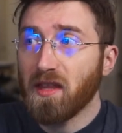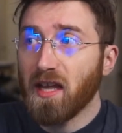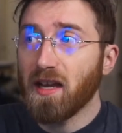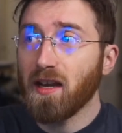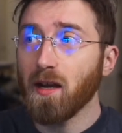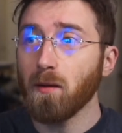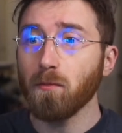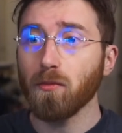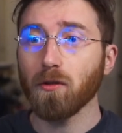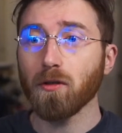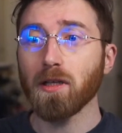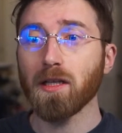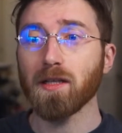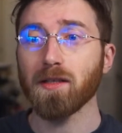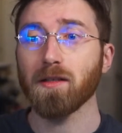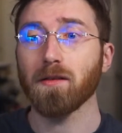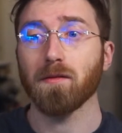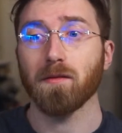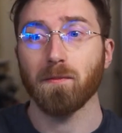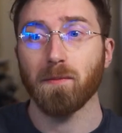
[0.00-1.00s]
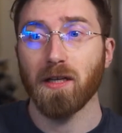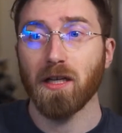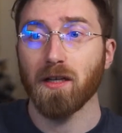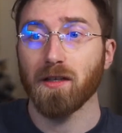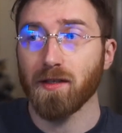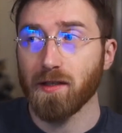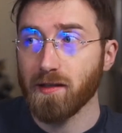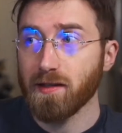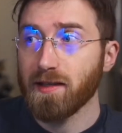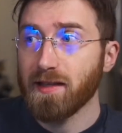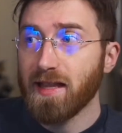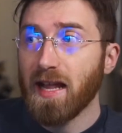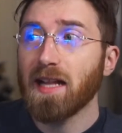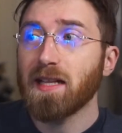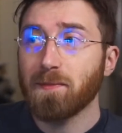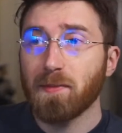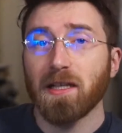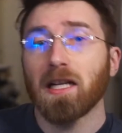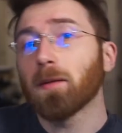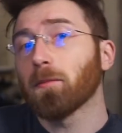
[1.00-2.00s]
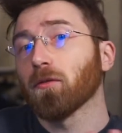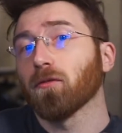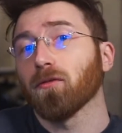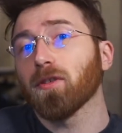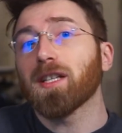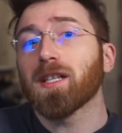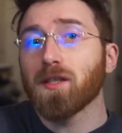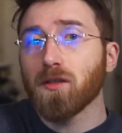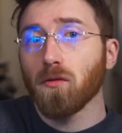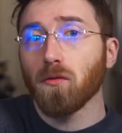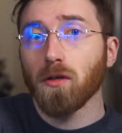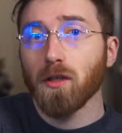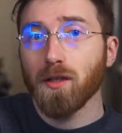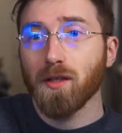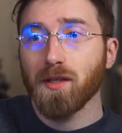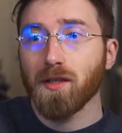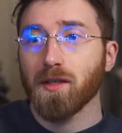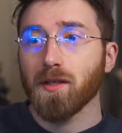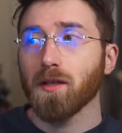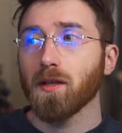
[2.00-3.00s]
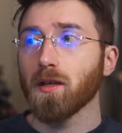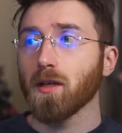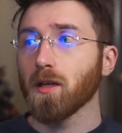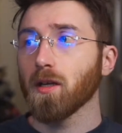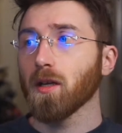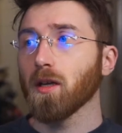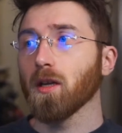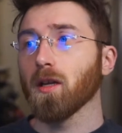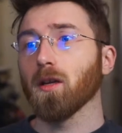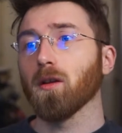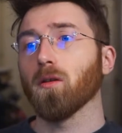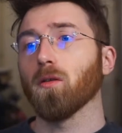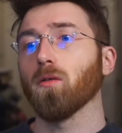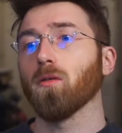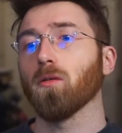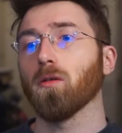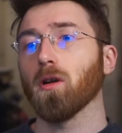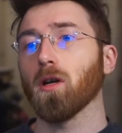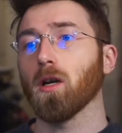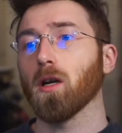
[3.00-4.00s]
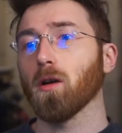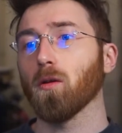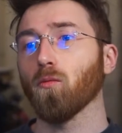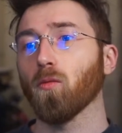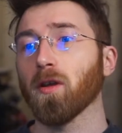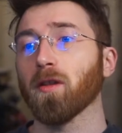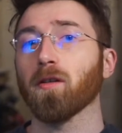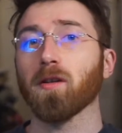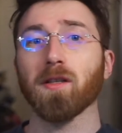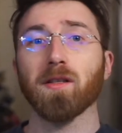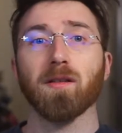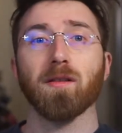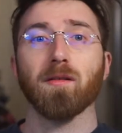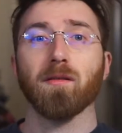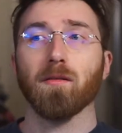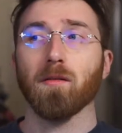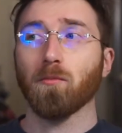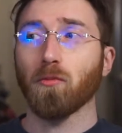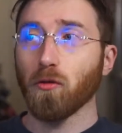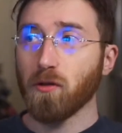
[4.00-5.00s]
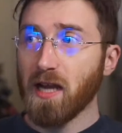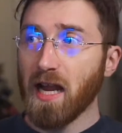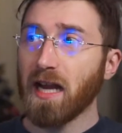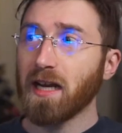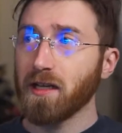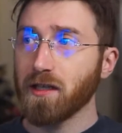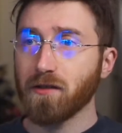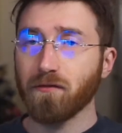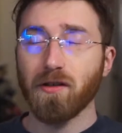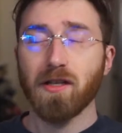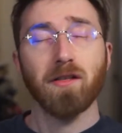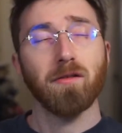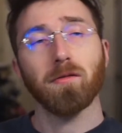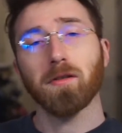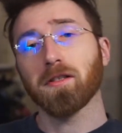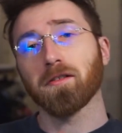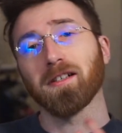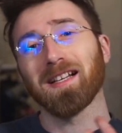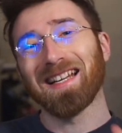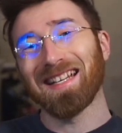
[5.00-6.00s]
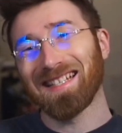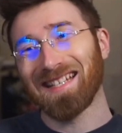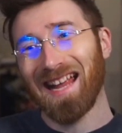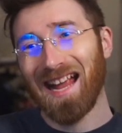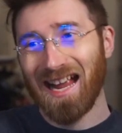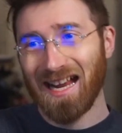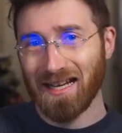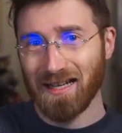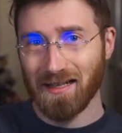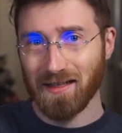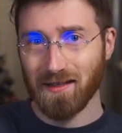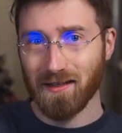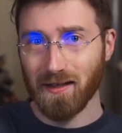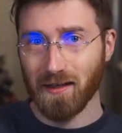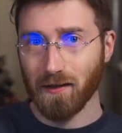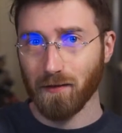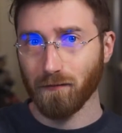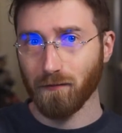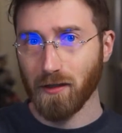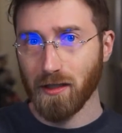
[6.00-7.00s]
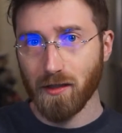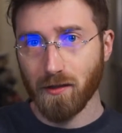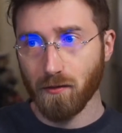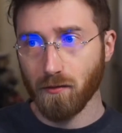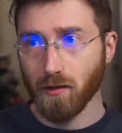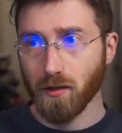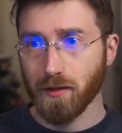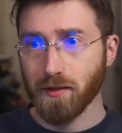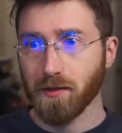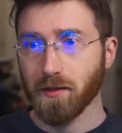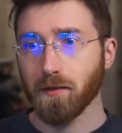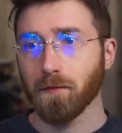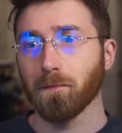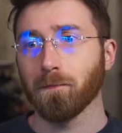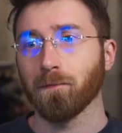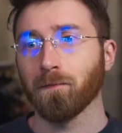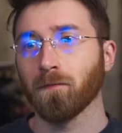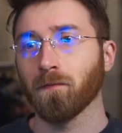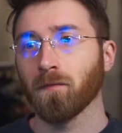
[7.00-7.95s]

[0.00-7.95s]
that number is. It's because that's become a resource, whether it's protagonist resource or an antagonistic resource.